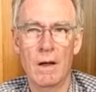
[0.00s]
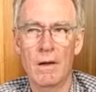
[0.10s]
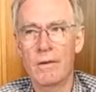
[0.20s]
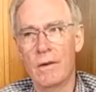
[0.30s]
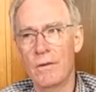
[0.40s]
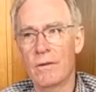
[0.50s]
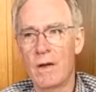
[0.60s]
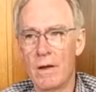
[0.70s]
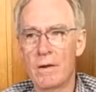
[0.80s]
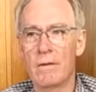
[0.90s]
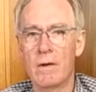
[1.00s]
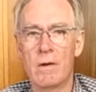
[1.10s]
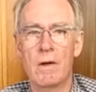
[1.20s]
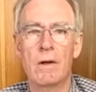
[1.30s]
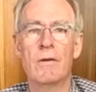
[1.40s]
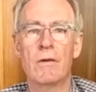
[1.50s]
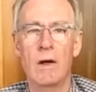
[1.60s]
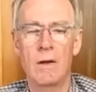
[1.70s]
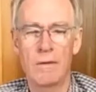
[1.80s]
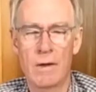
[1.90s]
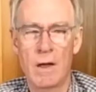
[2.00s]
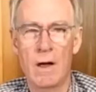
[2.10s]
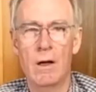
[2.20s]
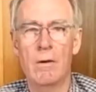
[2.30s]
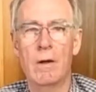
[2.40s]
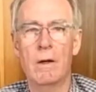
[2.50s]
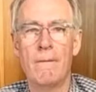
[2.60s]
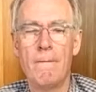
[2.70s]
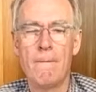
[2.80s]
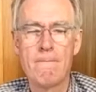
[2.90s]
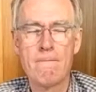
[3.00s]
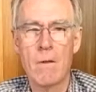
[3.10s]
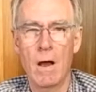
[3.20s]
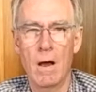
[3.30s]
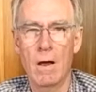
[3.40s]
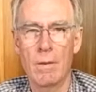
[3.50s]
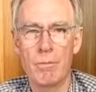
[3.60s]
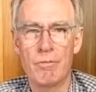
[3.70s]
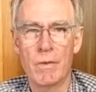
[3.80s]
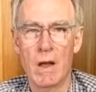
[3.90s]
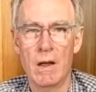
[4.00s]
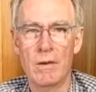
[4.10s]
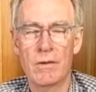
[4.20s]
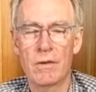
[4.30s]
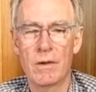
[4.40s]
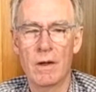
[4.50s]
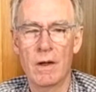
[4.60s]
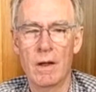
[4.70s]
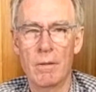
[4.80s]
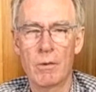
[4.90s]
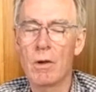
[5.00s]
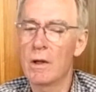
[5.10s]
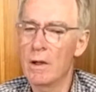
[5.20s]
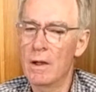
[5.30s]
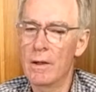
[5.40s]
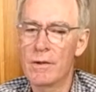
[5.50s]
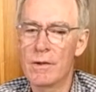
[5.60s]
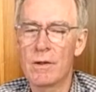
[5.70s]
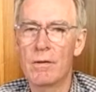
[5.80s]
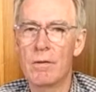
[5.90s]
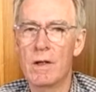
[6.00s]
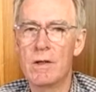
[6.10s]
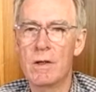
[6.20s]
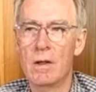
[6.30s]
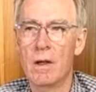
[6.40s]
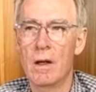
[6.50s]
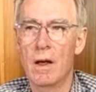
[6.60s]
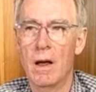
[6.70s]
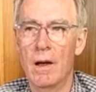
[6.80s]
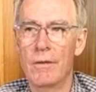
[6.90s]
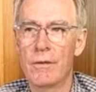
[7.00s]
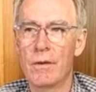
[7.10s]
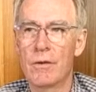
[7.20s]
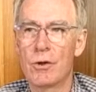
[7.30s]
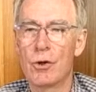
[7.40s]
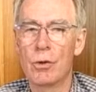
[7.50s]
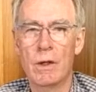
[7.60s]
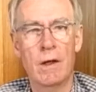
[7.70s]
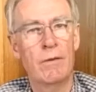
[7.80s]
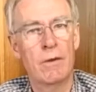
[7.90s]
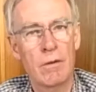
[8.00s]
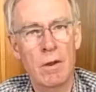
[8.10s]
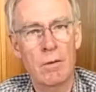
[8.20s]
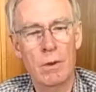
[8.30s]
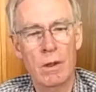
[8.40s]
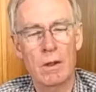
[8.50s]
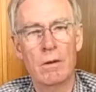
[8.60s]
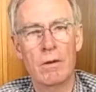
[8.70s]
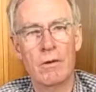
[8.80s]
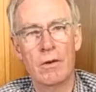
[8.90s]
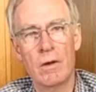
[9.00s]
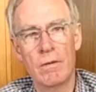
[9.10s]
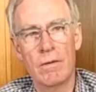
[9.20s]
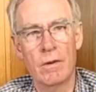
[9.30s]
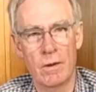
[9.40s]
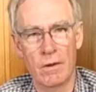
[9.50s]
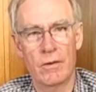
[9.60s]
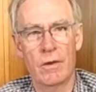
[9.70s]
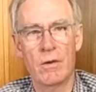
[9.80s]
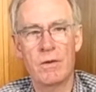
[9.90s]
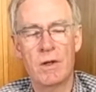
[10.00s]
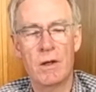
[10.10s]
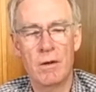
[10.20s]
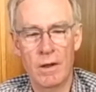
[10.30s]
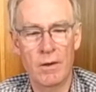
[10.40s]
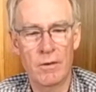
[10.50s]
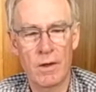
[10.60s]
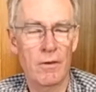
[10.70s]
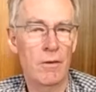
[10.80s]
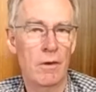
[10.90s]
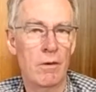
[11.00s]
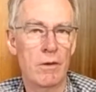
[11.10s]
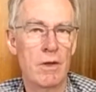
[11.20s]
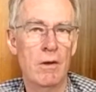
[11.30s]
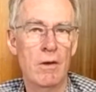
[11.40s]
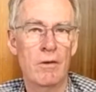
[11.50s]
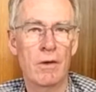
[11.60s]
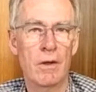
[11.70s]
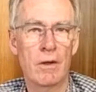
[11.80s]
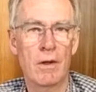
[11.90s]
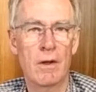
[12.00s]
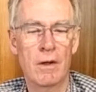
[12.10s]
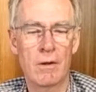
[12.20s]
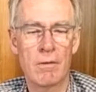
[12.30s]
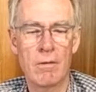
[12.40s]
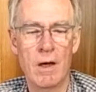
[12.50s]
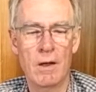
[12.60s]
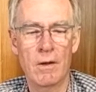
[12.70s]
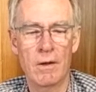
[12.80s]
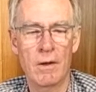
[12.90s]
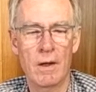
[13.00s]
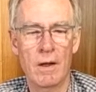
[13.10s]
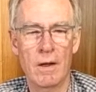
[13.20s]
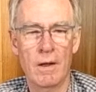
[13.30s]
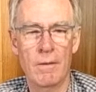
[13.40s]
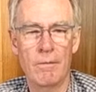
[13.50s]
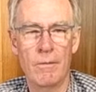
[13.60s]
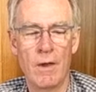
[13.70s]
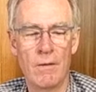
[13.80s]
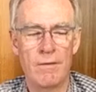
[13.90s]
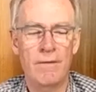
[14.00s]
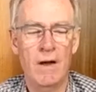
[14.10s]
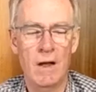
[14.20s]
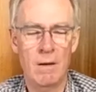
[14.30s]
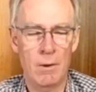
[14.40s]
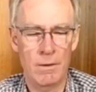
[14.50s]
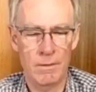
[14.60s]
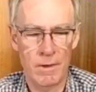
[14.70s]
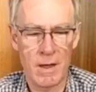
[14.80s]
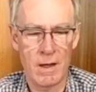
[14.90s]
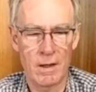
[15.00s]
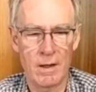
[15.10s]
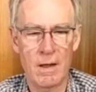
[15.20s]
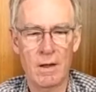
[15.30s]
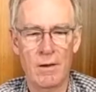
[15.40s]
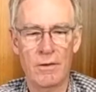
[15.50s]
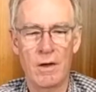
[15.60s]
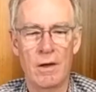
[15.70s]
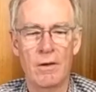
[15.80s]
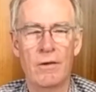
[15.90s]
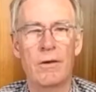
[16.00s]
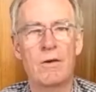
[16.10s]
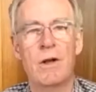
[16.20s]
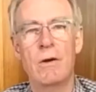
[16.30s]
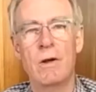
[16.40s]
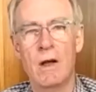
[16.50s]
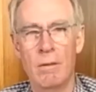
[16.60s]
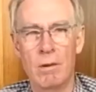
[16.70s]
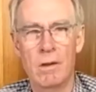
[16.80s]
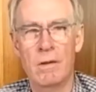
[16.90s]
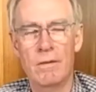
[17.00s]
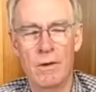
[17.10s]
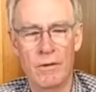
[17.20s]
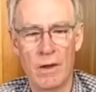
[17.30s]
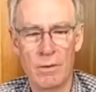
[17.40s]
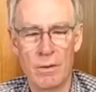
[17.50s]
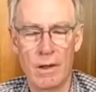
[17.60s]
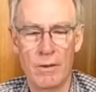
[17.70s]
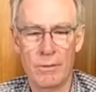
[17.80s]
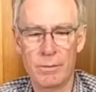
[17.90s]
it's south of Orange, south of Cowra, and it's quite a high altitude region, and it's cool enough to grow really good stone fruit. So cherries are the great, the fame of Young. Young is known as the cherry capital of New South Wales.